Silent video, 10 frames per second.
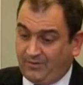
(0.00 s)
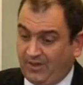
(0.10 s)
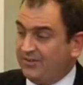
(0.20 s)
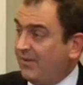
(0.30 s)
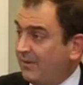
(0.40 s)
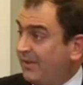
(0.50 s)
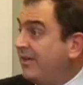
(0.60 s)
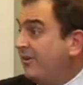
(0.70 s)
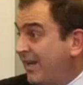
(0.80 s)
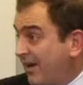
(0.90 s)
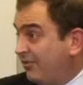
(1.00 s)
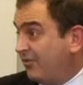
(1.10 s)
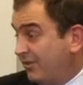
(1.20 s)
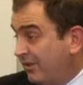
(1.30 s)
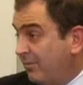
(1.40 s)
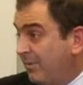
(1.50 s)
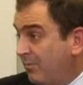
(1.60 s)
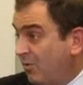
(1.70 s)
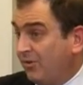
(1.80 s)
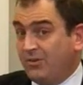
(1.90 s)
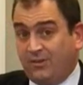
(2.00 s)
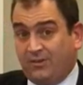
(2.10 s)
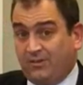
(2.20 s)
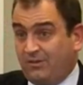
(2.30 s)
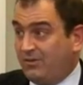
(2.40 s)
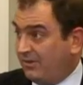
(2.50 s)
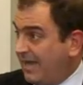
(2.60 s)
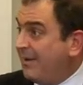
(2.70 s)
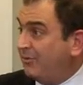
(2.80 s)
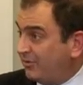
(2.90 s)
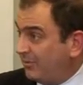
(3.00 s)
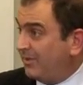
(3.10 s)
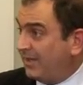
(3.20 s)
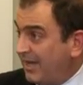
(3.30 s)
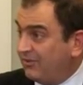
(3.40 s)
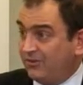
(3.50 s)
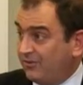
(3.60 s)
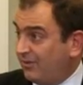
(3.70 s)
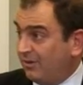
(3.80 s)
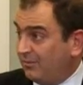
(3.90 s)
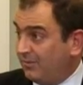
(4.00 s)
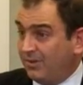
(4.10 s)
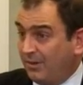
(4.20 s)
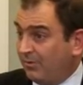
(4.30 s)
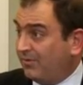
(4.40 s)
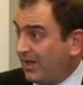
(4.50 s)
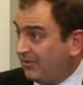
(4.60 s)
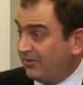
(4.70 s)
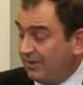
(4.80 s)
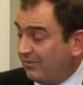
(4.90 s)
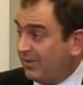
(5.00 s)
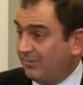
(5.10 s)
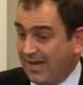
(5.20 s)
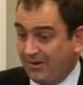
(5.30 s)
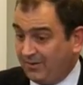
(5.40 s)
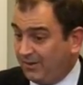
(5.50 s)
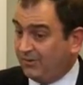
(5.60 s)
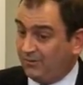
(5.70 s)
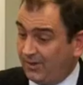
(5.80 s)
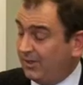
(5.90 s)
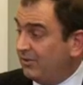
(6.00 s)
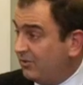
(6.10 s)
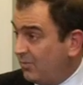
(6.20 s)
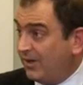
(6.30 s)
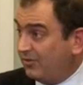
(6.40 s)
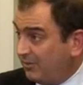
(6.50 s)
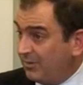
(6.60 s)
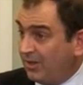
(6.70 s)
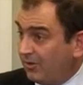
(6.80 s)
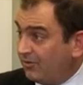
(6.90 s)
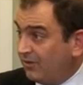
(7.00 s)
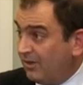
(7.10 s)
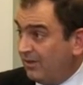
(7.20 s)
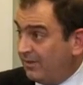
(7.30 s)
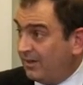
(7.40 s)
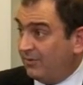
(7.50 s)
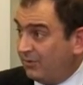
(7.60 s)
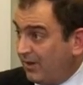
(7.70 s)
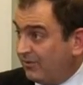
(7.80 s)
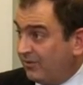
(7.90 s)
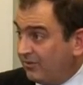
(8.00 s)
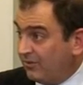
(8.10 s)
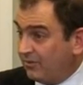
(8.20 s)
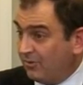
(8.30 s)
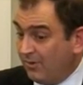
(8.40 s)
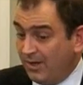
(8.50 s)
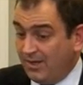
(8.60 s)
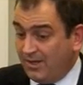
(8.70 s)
flesh out the legal analysis a little bit more to capture some of the cases, the number of cases that have come down in the intervening 20-some years that have addressed this issue.